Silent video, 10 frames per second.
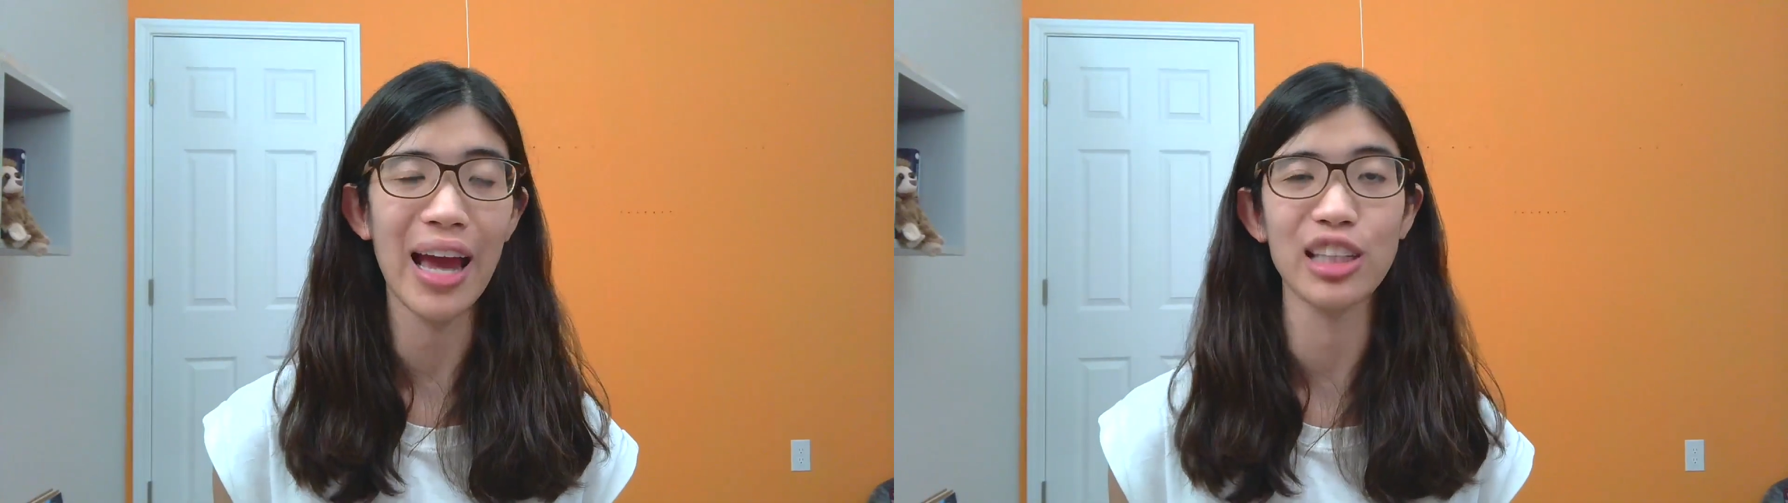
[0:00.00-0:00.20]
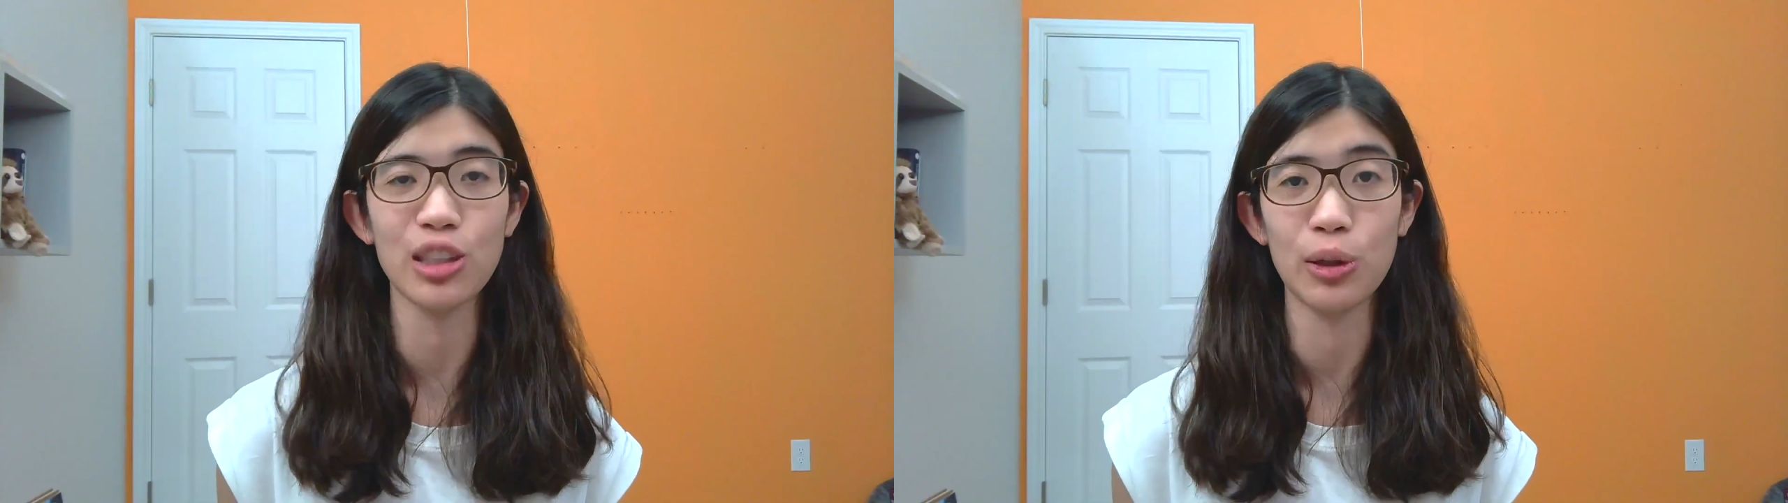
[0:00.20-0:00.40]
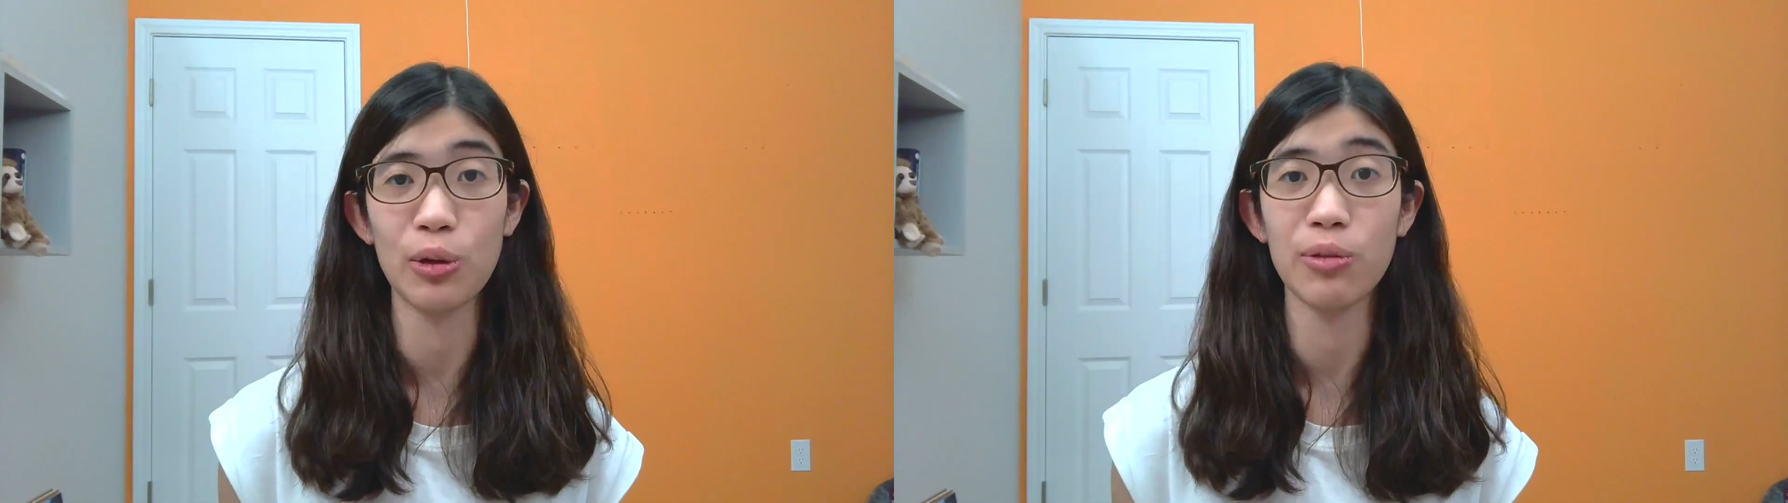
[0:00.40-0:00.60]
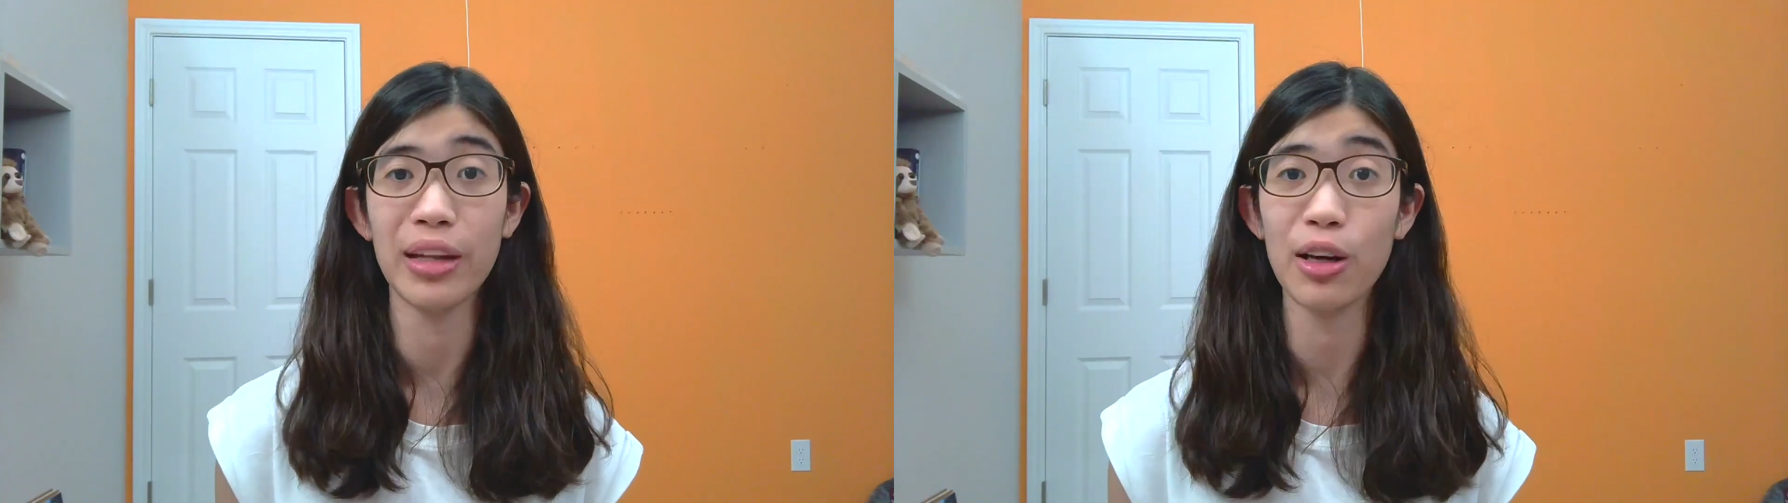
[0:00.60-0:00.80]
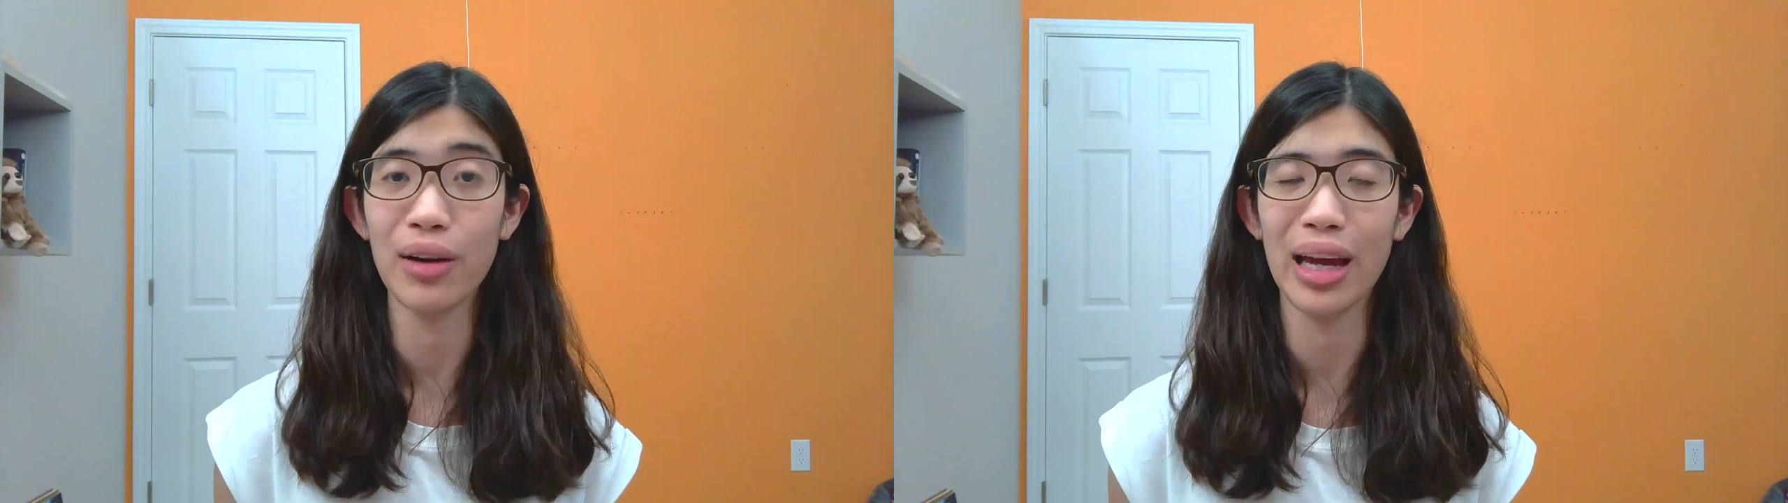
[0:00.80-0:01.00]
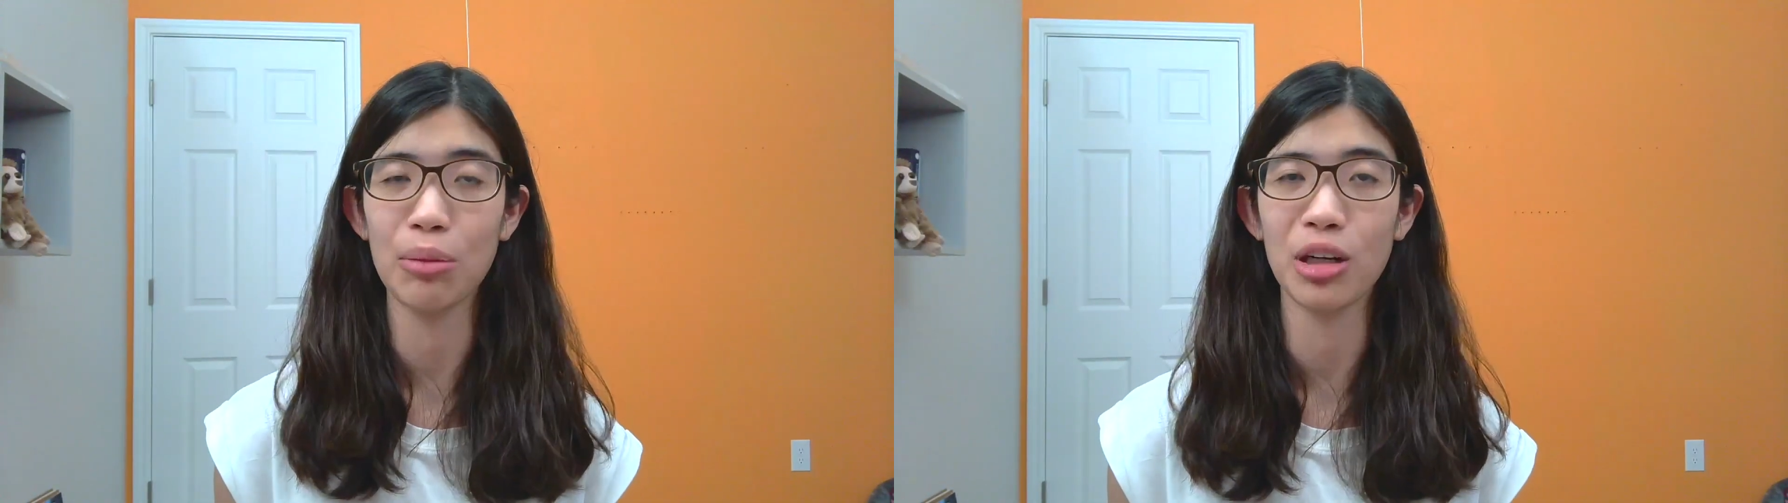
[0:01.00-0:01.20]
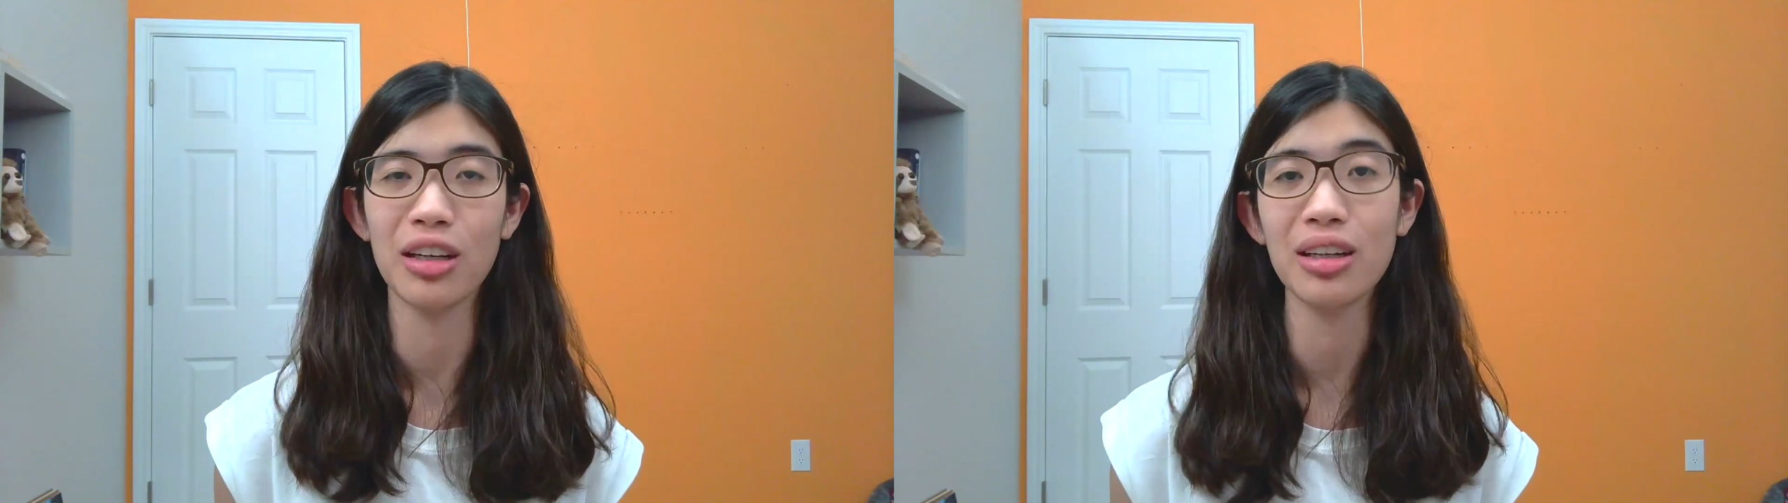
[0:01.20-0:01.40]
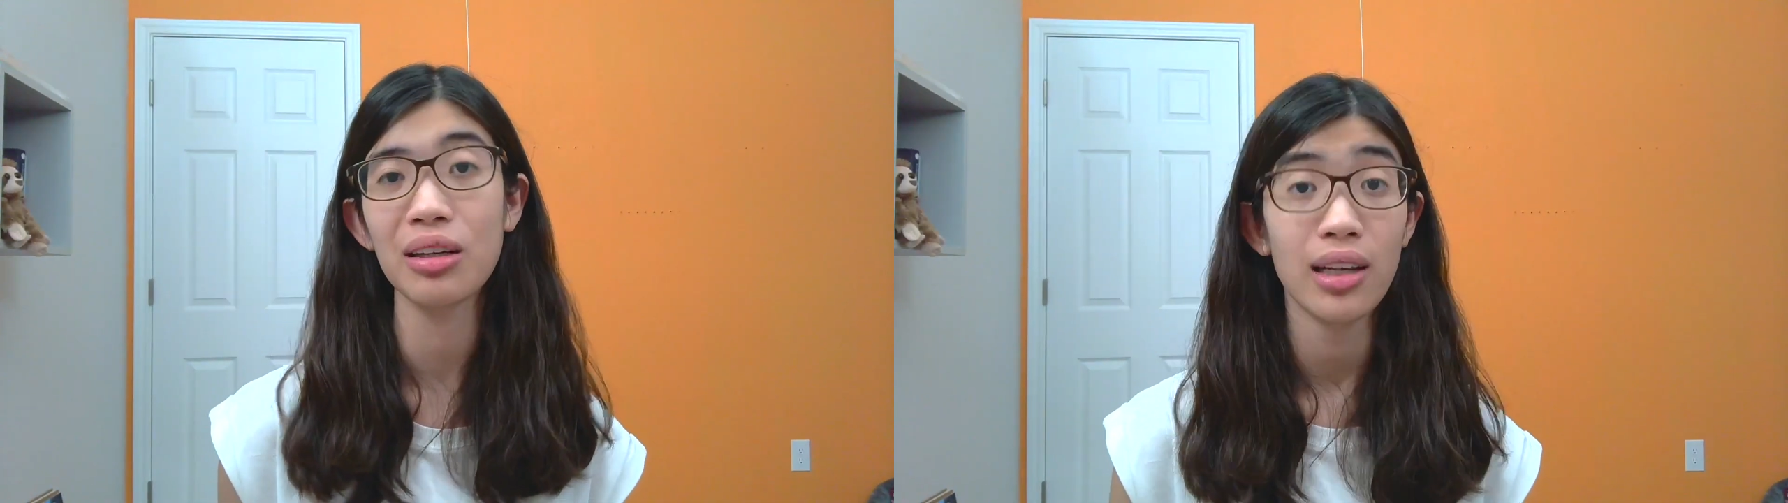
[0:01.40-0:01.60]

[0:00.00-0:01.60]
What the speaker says: actual video camera.